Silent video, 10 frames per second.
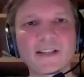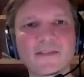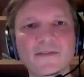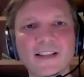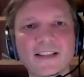a
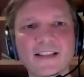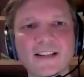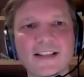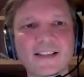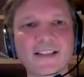
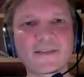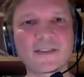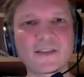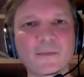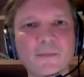fascinating
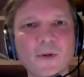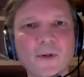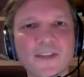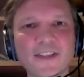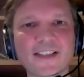few
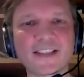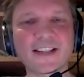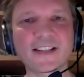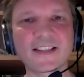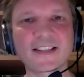books,
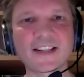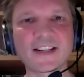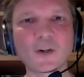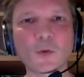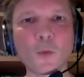and
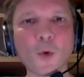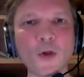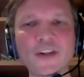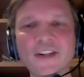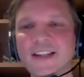
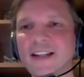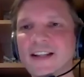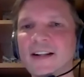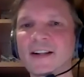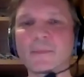one
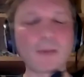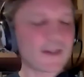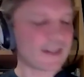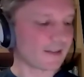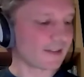
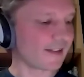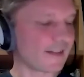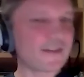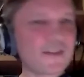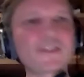puzzle can I
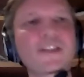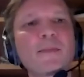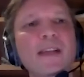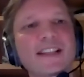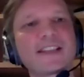throw into the
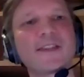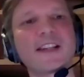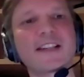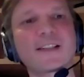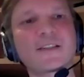mix for
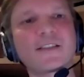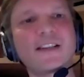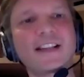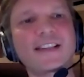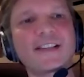next
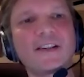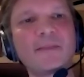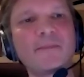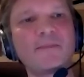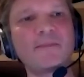time?